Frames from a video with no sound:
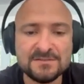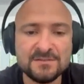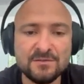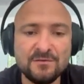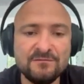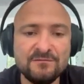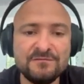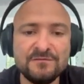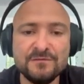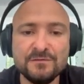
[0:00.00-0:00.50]

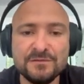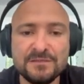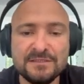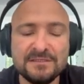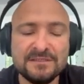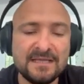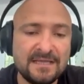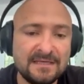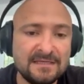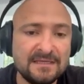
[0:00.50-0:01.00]
So if you
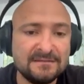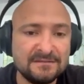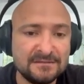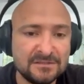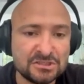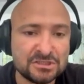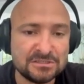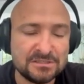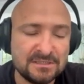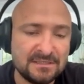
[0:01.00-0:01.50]
need any
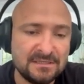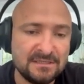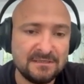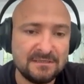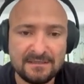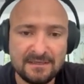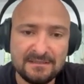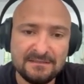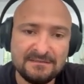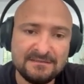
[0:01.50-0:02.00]
additional
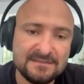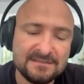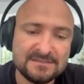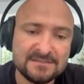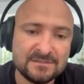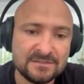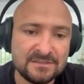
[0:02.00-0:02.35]
analytics,